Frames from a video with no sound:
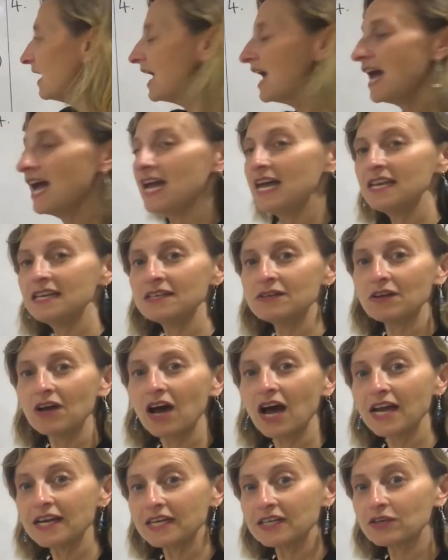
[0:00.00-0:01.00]
And
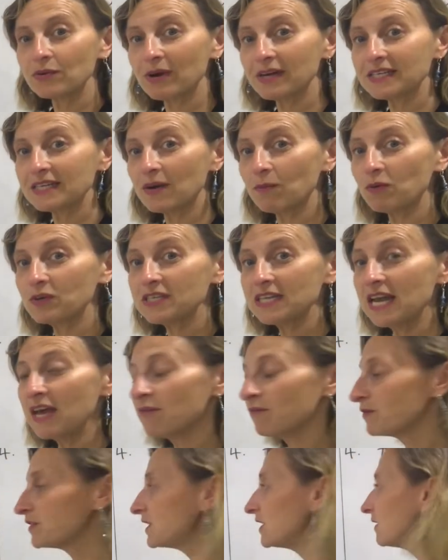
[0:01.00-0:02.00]
I need to write down what's
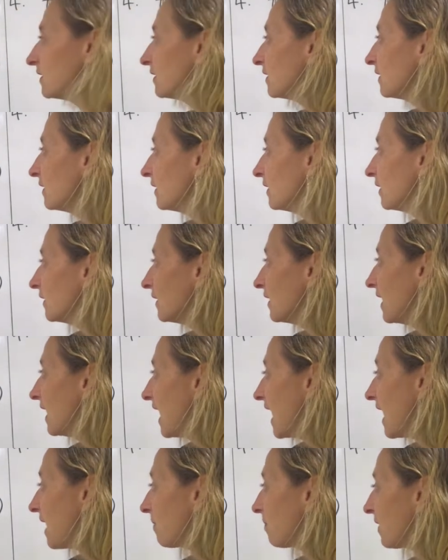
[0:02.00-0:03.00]
left.
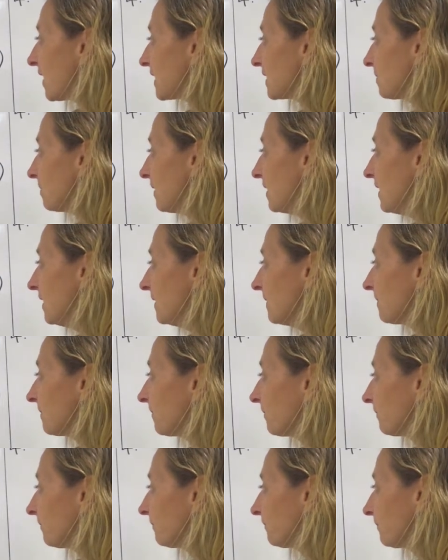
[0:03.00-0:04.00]
A plus b
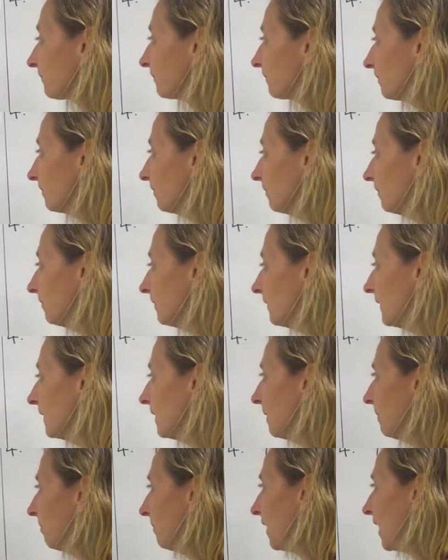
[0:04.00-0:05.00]

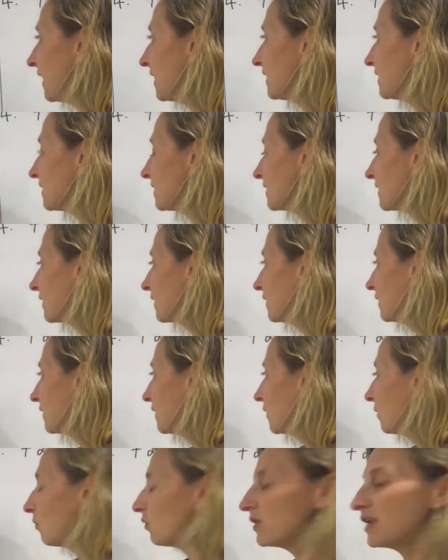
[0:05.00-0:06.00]
minus,
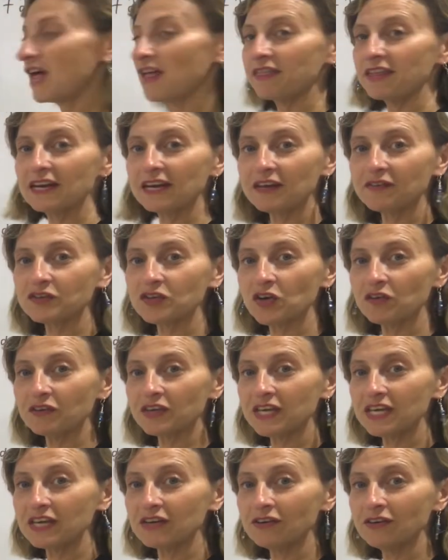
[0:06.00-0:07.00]
well, nothing left over
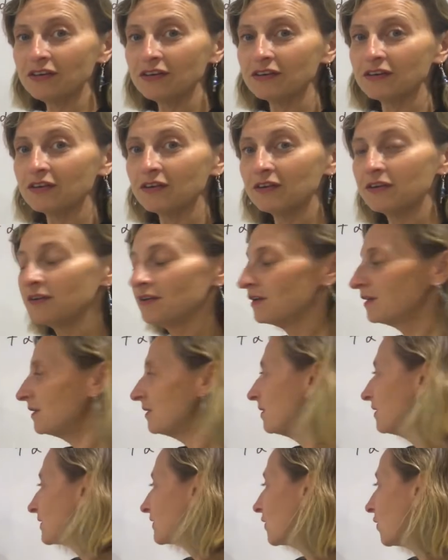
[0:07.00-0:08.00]
here,
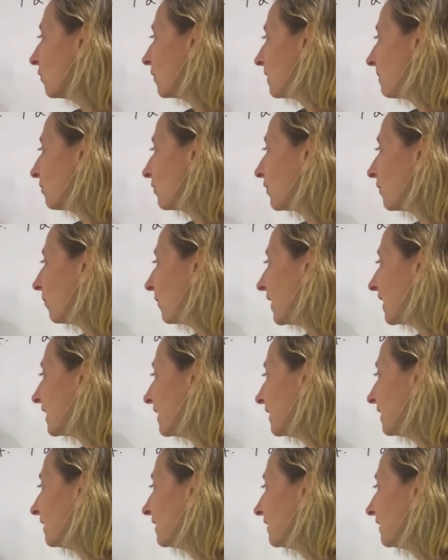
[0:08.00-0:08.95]
so we put a 1.